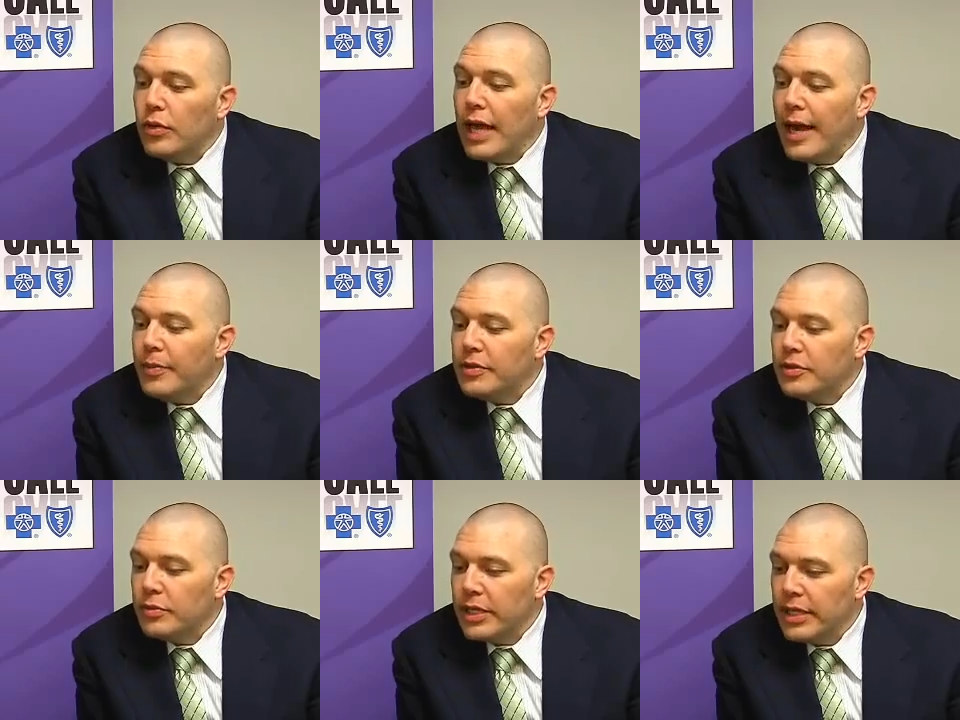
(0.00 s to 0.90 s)
What happens
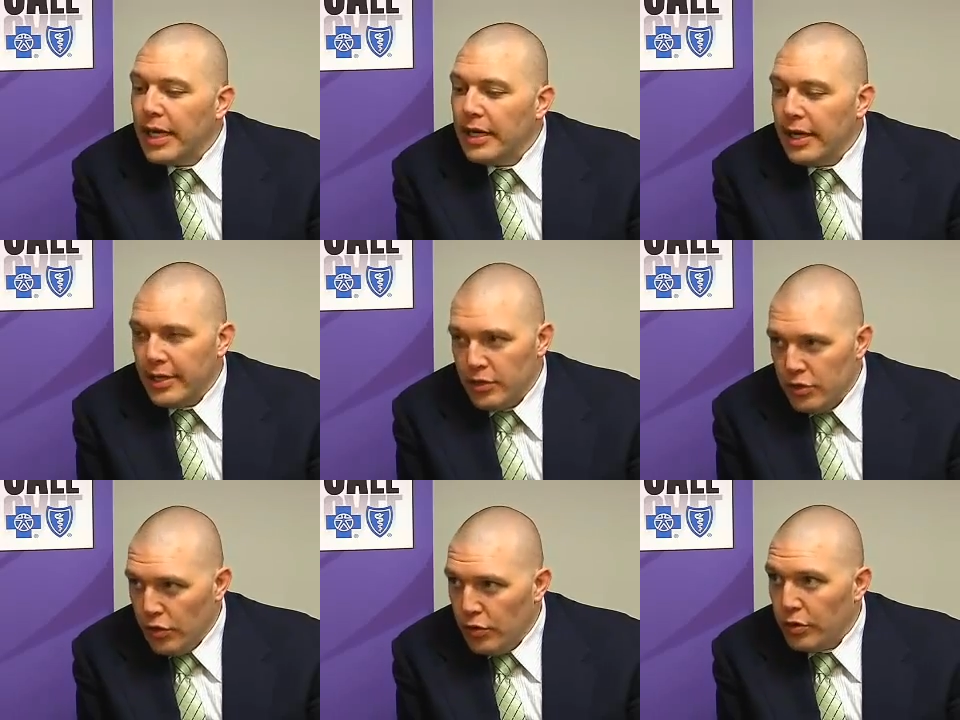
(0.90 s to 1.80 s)
is we get a
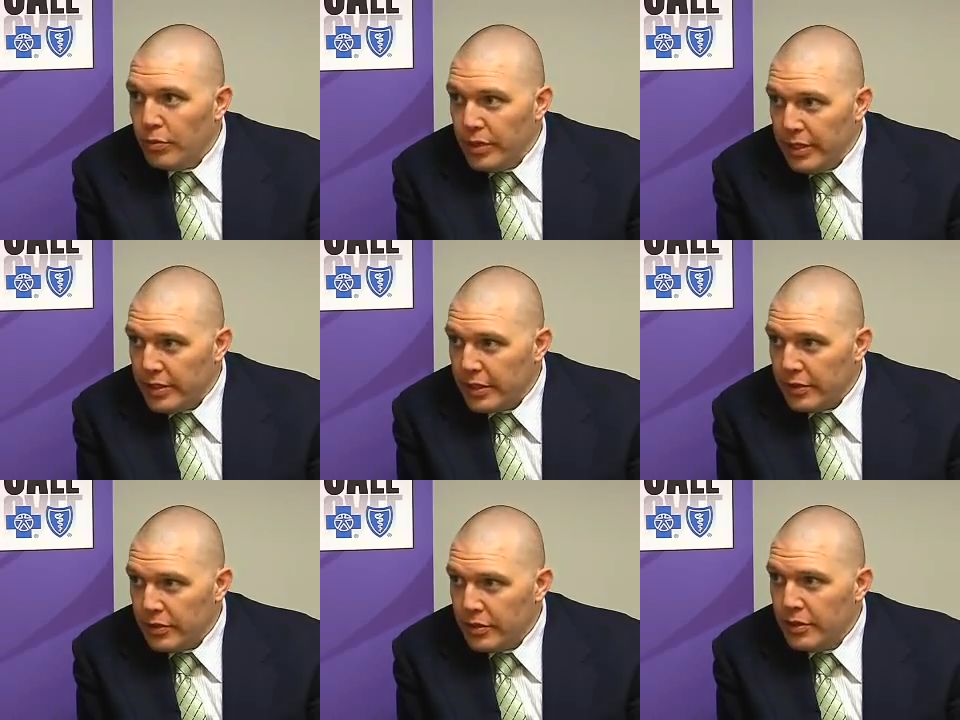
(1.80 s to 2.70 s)
donor
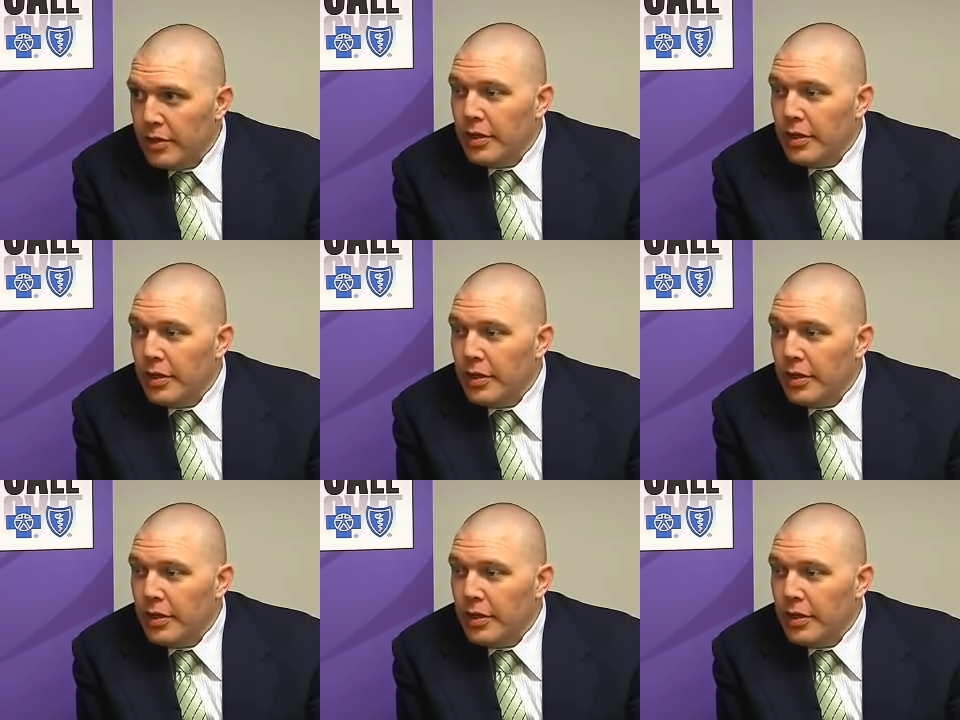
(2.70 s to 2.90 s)
meniscus.